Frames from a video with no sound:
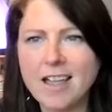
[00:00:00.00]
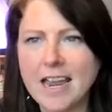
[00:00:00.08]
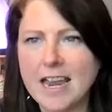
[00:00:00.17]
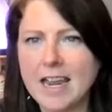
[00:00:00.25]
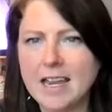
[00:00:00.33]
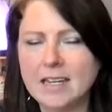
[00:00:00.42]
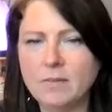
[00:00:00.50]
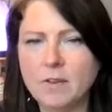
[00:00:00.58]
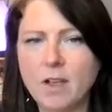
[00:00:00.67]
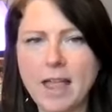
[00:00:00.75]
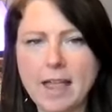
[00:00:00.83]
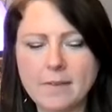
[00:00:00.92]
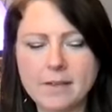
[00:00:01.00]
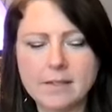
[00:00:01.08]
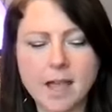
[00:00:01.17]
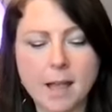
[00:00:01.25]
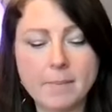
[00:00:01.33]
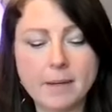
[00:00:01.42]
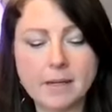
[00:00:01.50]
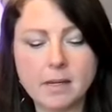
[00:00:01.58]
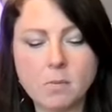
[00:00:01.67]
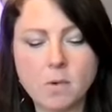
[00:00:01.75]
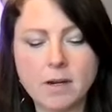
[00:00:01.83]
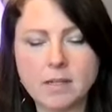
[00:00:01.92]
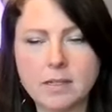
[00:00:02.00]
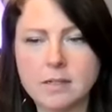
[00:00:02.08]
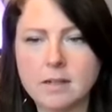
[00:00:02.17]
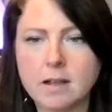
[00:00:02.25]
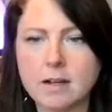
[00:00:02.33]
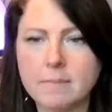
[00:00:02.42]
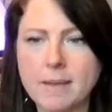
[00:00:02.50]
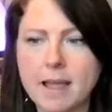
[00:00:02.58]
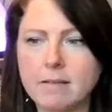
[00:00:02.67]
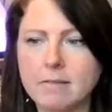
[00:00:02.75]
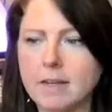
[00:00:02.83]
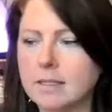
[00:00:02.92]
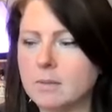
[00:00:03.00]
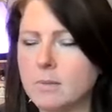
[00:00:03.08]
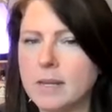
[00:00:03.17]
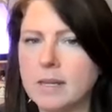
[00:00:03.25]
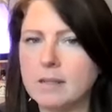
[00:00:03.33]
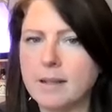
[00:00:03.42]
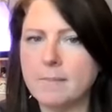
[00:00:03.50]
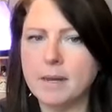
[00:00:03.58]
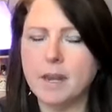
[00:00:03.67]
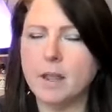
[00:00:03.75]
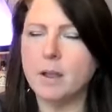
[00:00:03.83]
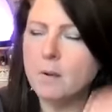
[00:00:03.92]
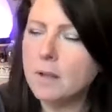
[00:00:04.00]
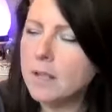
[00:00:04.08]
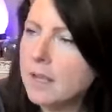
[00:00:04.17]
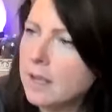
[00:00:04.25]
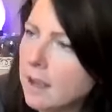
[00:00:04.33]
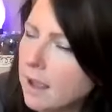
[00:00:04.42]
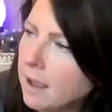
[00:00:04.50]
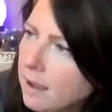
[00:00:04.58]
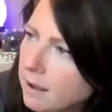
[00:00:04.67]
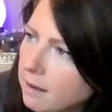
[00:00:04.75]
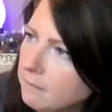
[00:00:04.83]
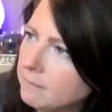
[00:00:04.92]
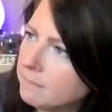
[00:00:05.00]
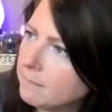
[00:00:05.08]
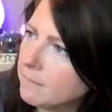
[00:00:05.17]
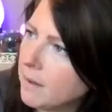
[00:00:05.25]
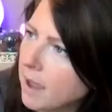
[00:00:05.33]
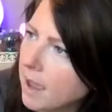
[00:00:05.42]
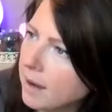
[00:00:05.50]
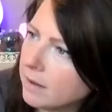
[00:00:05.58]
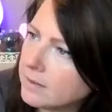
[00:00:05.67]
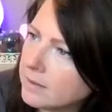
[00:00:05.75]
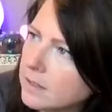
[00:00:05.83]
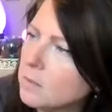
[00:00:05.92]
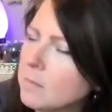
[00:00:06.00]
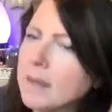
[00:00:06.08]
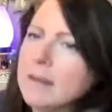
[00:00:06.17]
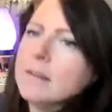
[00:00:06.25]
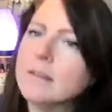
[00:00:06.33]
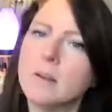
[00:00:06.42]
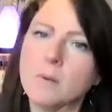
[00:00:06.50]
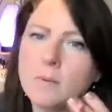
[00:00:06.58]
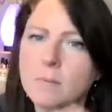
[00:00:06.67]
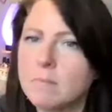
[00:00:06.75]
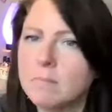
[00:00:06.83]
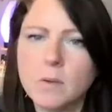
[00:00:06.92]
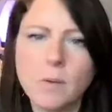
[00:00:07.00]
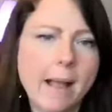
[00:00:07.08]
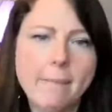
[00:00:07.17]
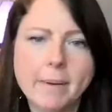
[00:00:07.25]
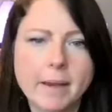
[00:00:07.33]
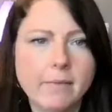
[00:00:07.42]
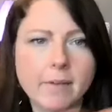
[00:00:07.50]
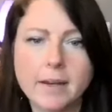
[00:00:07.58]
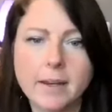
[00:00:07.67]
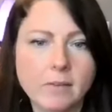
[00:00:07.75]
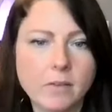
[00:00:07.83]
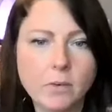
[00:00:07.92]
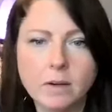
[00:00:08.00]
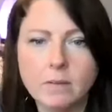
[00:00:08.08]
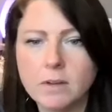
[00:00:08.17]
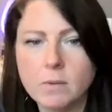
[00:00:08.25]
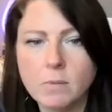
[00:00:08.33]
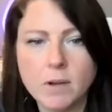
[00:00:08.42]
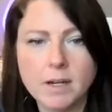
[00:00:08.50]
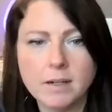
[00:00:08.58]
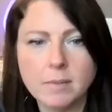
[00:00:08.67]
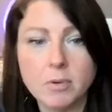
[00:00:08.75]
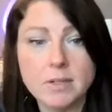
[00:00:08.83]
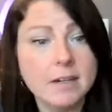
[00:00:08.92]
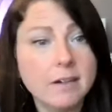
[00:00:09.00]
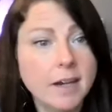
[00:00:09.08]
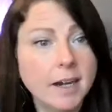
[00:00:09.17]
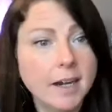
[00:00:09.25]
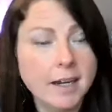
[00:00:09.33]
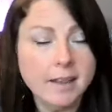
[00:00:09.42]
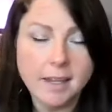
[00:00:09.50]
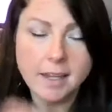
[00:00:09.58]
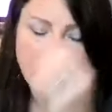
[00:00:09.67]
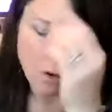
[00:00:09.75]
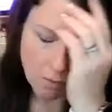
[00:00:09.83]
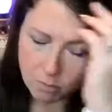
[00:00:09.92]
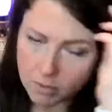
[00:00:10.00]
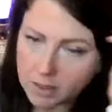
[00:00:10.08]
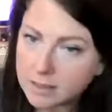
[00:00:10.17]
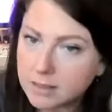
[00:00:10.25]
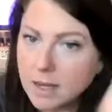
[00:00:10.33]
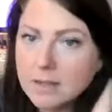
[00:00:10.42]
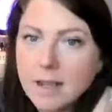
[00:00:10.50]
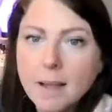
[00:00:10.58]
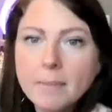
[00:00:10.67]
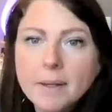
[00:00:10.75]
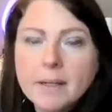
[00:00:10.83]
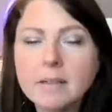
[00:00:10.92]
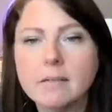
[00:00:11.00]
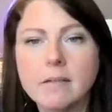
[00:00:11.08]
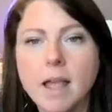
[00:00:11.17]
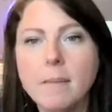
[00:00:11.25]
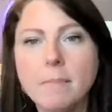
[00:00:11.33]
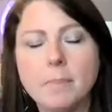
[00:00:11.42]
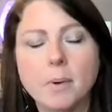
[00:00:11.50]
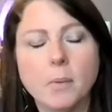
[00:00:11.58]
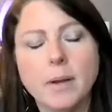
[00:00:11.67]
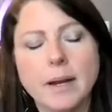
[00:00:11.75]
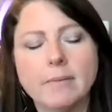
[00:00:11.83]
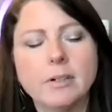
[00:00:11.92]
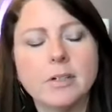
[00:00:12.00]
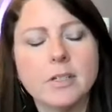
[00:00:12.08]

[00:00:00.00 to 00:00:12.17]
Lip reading: And if y'all have a topic you want us to talk about next week, let me know. I also would be so happy if any of the three of you wanted to present on anything or bring a topic up or whatever.